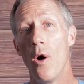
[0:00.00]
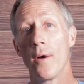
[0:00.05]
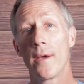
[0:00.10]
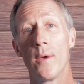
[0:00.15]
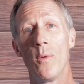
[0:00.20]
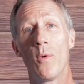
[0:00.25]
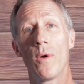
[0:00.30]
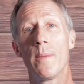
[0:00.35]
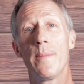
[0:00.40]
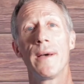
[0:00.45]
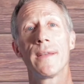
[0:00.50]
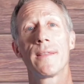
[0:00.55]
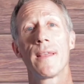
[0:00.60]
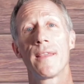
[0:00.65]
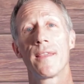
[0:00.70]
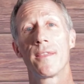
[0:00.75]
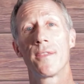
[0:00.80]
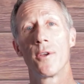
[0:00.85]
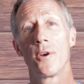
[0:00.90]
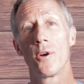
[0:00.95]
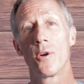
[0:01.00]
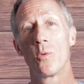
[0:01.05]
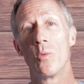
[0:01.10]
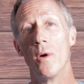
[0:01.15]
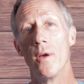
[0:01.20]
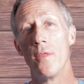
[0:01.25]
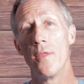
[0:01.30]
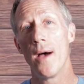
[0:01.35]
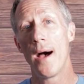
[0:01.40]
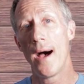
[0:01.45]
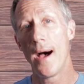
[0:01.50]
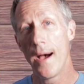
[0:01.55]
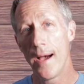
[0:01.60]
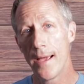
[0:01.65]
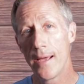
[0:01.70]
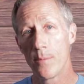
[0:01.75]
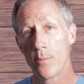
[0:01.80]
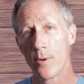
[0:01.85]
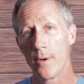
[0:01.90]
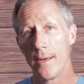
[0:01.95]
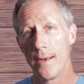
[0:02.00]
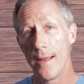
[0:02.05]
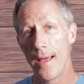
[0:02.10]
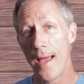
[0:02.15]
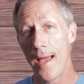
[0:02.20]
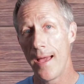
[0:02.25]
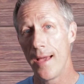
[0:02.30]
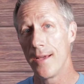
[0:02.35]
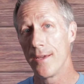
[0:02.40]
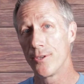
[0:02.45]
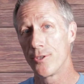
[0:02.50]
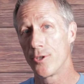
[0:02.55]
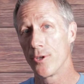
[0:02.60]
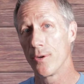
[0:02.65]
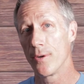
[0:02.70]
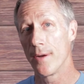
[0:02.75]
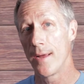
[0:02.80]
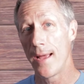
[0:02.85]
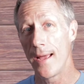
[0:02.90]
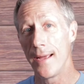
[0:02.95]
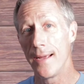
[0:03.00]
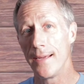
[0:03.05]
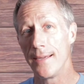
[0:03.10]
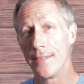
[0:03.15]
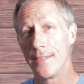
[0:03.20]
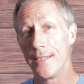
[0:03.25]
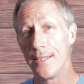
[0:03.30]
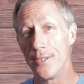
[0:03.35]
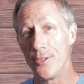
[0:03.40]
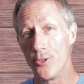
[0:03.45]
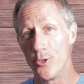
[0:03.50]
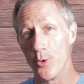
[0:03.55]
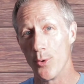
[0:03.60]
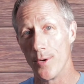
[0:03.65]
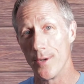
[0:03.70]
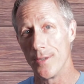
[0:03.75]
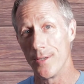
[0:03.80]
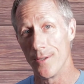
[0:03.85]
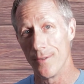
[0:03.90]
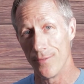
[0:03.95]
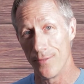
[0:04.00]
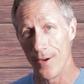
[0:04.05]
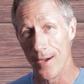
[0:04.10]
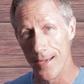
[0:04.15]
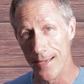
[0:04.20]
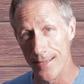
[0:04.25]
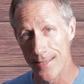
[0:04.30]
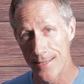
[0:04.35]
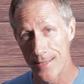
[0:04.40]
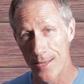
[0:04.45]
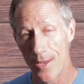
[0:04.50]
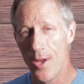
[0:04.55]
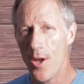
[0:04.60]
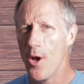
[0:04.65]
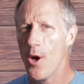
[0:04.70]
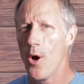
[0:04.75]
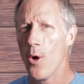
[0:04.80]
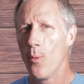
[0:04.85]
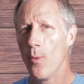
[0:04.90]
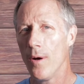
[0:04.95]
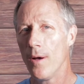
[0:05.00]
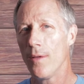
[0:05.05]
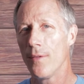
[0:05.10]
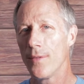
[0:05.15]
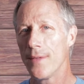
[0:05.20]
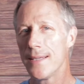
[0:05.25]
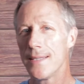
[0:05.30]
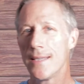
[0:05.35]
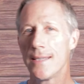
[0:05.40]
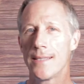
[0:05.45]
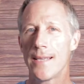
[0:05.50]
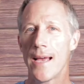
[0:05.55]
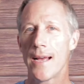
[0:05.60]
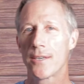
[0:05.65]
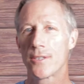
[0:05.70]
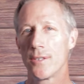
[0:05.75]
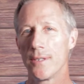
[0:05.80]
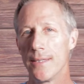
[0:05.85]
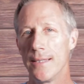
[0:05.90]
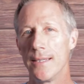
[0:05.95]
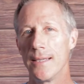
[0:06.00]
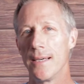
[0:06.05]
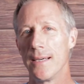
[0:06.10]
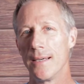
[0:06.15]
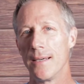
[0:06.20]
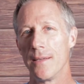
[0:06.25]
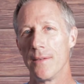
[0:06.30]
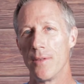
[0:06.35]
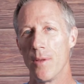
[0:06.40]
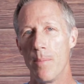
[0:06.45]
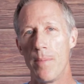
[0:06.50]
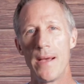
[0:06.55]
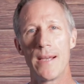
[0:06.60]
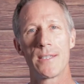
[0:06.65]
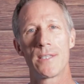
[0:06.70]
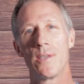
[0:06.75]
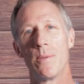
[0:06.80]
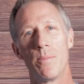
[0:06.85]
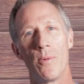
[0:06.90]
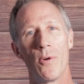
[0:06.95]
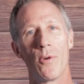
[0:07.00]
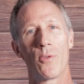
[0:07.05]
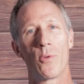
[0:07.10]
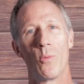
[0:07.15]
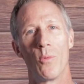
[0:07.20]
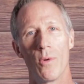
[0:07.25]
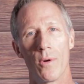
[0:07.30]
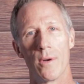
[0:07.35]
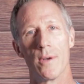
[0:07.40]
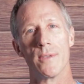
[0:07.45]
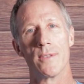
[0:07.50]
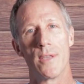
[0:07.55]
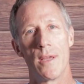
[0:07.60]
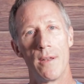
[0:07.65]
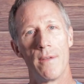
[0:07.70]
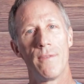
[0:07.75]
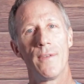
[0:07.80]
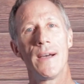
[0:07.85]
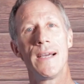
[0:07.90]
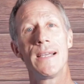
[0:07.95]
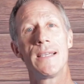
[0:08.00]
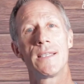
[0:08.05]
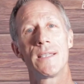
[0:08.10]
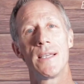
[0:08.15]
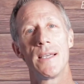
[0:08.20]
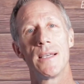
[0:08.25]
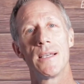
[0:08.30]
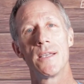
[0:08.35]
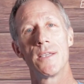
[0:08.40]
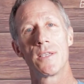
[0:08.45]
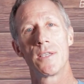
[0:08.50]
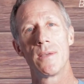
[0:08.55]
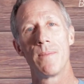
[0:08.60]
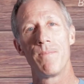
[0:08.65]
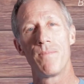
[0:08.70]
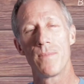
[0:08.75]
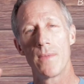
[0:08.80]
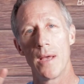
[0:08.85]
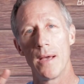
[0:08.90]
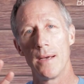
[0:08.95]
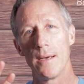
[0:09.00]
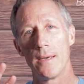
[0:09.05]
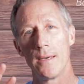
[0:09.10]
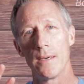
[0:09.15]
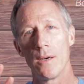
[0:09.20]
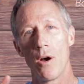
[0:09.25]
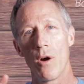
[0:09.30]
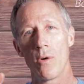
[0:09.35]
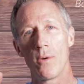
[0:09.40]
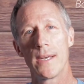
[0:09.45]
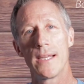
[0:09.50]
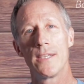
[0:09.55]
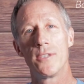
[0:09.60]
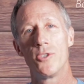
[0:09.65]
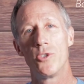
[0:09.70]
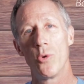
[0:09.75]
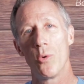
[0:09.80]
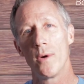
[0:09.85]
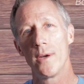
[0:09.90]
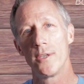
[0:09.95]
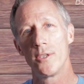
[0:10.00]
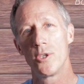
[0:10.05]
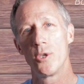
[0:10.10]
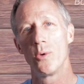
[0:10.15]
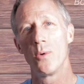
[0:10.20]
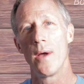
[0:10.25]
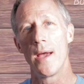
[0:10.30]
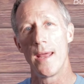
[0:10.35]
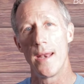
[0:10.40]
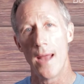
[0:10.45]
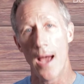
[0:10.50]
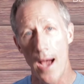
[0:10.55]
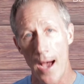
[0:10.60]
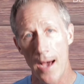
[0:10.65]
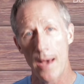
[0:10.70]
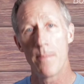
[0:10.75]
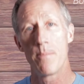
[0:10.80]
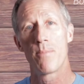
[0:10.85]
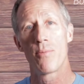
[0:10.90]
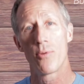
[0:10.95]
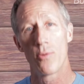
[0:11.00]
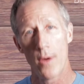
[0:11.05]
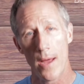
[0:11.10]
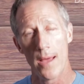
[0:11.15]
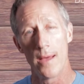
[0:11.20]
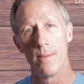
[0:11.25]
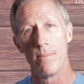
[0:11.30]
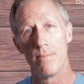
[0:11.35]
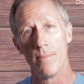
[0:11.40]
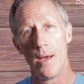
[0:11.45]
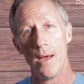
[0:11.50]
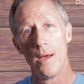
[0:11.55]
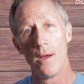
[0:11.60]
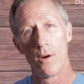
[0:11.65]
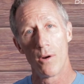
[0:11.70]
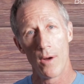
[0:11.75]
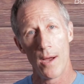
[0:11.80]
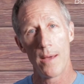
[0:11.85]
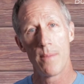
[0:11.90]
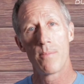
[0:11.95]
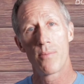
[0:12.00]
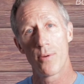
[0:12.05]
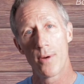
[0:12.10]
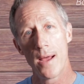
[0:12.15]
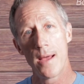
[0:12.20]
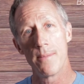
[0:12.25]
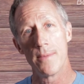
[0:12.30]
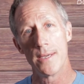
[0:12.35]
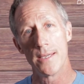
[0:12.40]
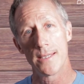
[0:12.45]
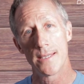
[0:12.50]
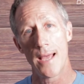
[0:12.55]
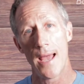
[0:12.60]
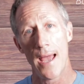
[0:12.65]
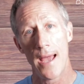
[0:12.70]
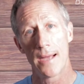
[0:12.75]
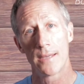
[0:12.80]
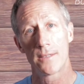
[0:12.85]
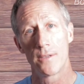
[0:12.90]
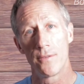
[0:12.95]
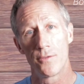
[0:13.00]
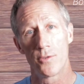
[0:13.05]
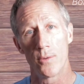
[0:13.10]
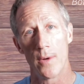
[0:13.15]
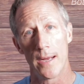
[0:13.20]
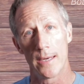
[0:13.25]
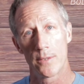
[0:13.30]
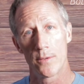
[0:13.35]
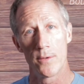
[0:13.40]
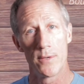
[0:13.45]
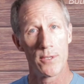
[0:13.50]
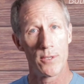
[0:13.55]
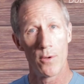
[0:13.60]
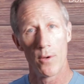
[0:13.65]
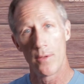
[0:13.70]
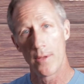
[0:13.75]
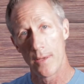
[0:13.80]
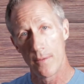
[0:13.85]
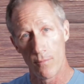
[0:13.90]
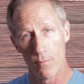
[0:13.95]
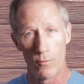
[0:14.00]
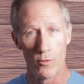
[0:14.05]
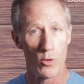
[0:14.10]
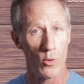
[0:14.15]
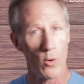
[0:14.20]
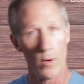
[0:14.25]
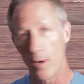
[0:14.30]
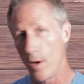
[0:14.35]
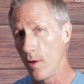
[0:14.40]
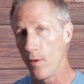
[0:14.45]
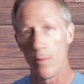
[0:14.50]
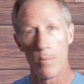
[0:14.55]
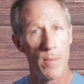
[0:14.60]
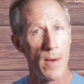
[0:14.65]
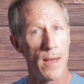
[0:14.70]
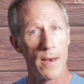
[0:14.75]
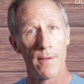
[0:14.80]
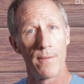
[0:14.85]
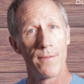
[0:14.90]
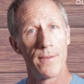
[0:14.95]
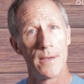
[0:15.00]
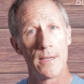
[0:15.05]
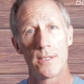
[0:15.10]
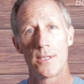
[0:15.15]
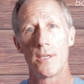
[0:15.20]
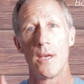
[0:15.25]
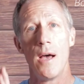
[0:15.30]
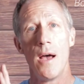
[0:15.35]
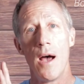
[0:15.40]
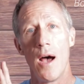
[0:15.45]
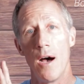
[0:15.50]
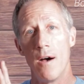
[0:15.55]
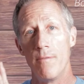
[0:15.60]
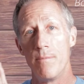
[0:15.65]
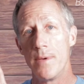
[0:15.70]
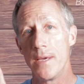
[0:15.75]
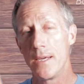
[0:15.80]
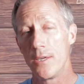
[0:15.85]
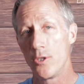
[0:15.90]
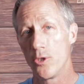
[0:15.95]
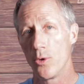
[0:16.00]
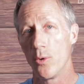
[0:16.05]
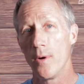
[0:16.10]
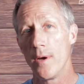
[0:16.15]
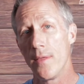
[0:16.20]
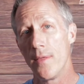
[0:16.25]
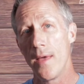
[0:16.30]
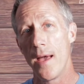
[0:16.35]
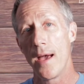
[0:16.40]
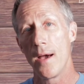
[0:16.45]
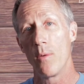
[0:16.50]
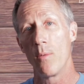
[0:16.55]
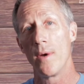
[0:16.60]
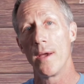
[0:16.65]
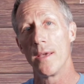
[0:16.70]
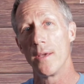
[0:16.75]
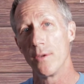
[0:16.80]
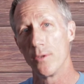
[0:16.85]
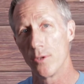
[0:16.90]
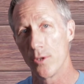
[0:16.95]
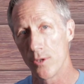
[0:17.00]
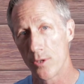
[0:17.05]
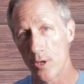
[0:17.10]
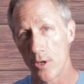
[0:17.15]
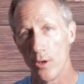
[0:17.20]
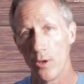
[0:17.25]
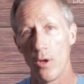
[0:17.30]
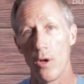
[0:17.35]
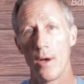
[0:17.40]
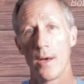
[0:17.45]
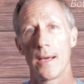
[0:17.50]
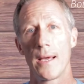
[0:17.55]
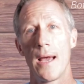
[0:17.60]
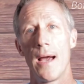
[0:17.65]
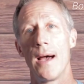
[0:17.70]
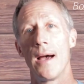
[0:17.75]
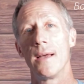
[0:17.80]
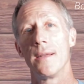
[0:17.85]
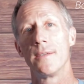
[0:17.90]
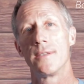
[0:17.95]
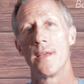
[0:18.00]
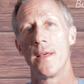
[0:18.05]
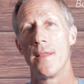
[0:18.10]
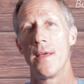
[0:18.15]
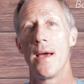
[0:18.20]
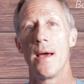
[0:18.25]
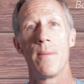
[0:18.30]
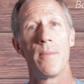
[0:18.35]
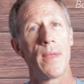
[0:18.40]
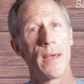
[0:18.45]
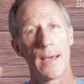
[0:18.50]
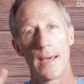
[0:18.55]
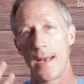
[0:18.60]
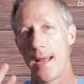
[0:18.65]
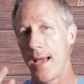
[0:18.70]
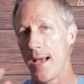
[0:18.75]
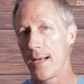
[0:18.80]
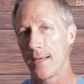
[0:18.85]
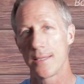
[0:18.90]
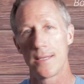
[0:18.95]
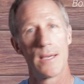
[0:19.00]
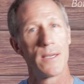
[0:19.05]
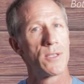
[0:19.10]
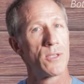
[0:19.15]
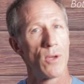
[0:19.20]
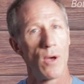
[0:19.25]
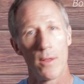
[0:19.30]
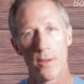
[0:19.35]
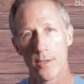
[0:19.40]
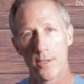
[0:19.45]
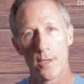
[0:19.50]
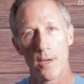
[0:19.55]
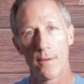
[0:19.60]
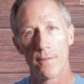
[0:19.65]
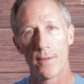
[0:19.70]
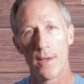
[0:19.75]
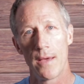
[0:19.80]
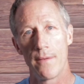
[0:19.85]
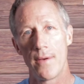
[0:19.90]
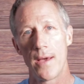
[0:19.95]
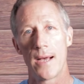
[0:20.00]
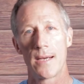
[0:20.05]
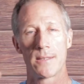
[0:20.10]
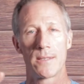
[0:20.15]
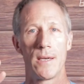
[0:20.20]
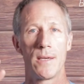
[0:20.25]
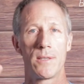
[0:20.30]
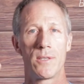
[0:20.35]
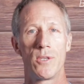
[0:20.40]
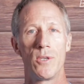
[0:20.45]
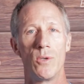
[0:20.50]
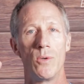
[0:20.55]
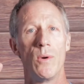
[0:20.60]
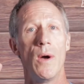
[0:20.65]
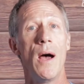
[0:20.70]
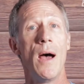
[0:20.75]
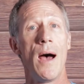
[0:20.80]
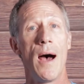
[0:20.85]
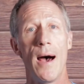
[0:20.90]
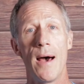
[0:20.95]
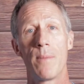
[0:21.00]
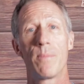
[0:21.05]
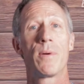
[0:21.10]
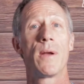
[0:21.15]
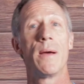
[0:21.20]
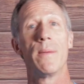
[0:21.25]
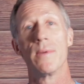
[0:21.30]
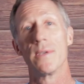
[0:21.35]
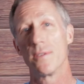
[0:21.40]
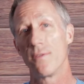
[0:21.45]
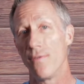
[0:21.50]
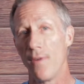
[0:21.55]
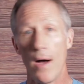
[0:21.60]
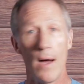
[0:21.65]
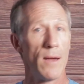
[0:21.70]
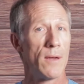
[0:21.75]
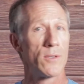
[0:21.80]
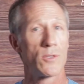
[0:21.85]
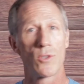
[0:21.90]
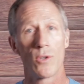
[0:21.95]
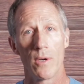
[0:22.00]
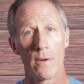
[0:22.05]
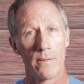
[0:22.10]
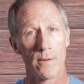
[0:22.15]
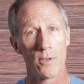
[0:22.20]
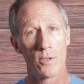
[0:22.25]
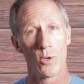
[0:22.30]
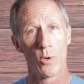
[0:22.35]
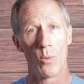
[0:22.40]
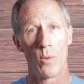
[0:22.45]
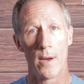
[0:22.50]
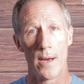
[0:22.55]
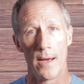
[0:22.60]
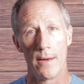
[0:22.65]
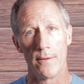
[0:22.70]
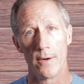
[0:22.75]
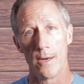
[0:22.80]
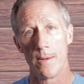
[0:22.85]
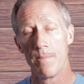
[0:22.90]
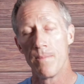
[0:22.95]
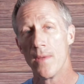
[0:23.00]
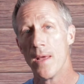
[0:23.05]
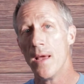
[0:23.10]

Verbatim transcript: Okay, what about the third one, the hybrid Azure AD join device? Well, this is actually uh, the best of both worlds. The device is uh, already joined to an on-prem or on-premise Active Directory, so they enjoy all the benefits of being joined that way. Users can log on to them, they get access to all the stuff they have access to on-premise, file servers or whatever.